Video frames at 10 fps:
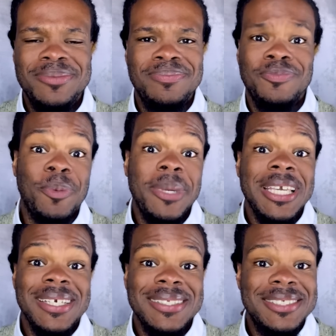For me,
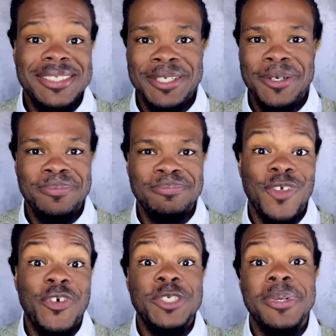it's, you know, The
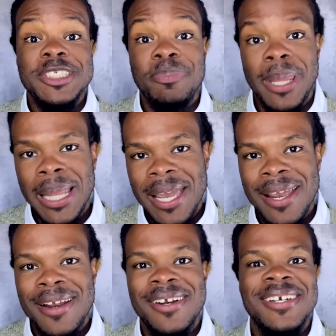Fresh Prince of
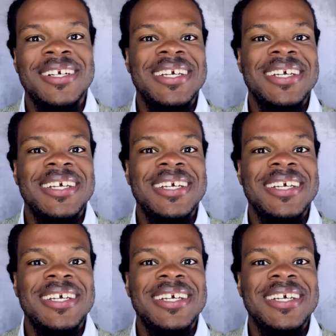Bel-Air,